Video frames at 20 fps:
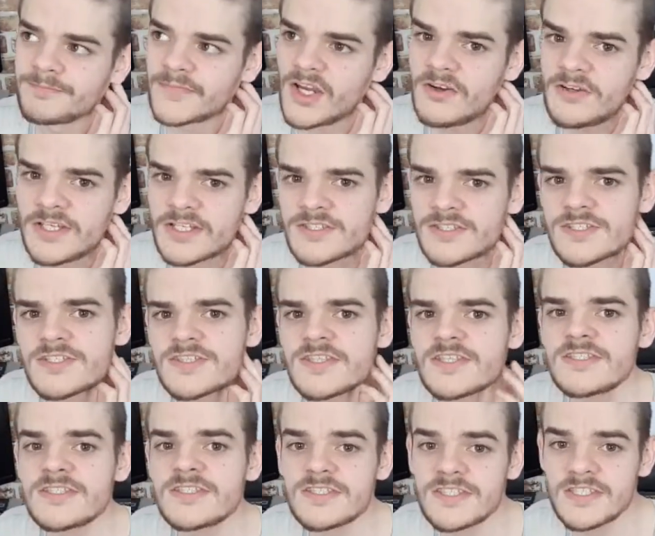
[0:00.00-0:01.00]
Oh yeah, so
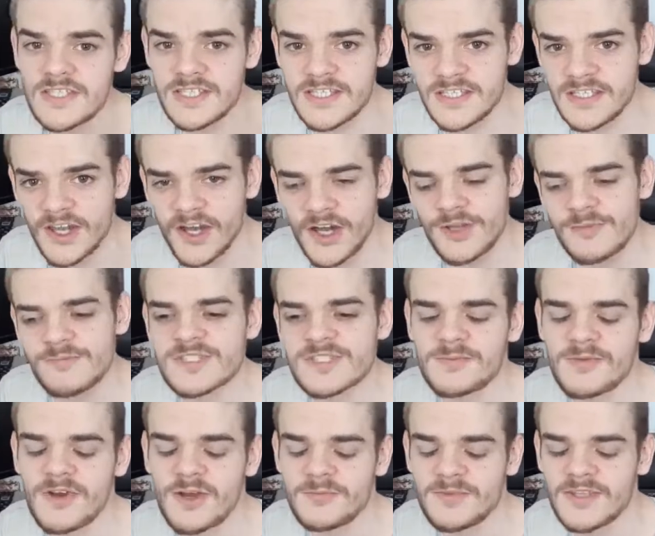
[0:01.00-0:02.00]
this is the Home
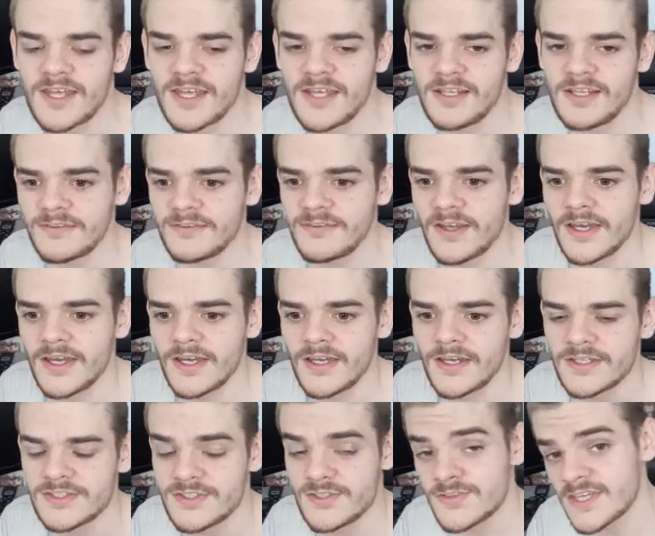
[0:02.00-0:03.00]
Summer Update
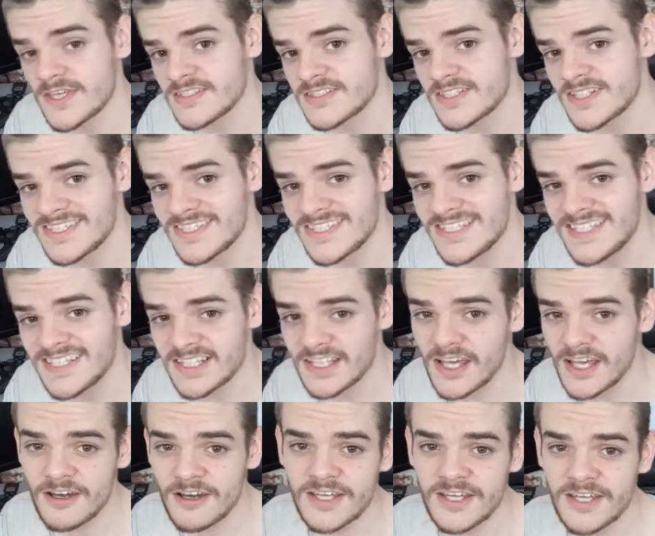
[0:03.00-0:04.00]
2018
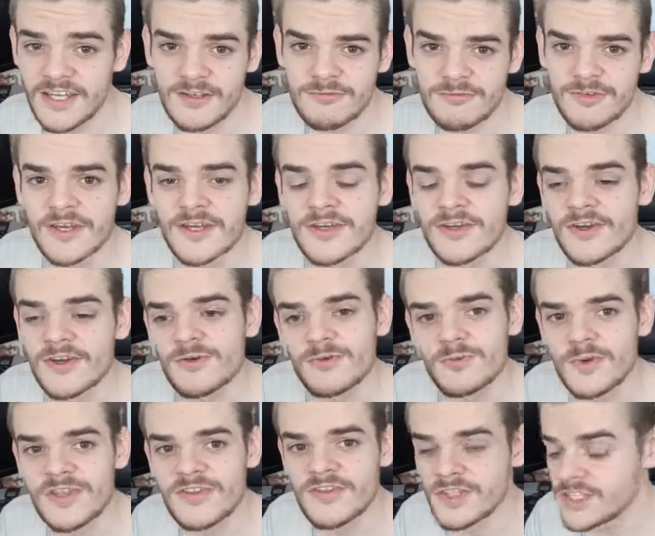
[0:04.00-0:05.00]
live
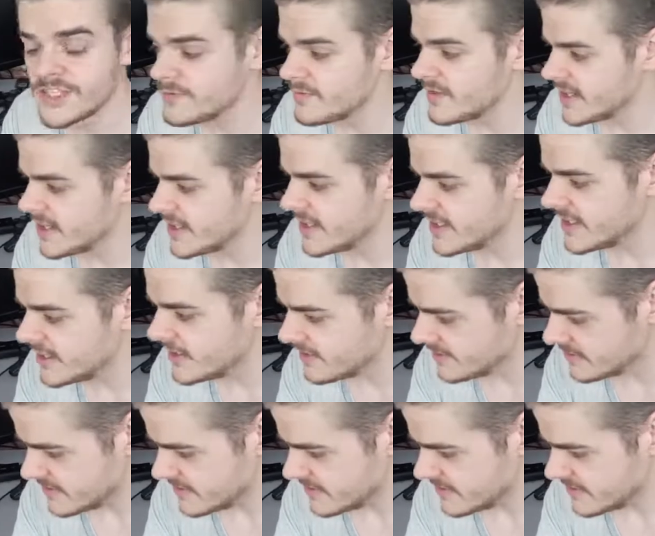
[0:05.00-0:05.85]
with a Q&A.